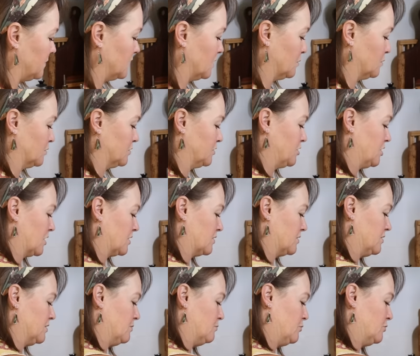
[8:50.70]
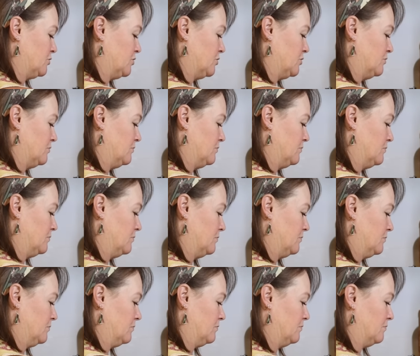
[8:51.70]
Double check the temperature.
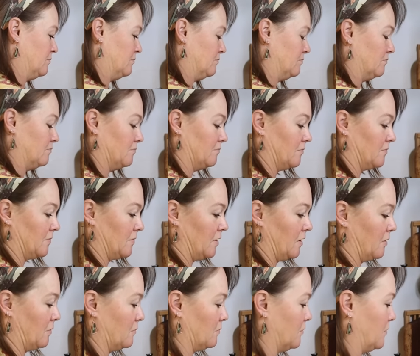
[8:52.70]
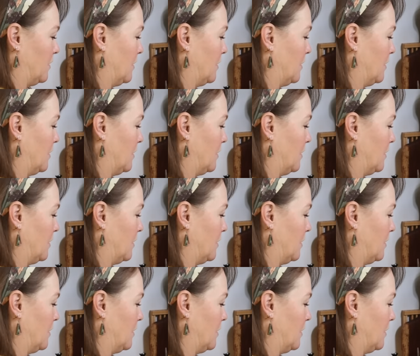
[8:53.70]
Yep,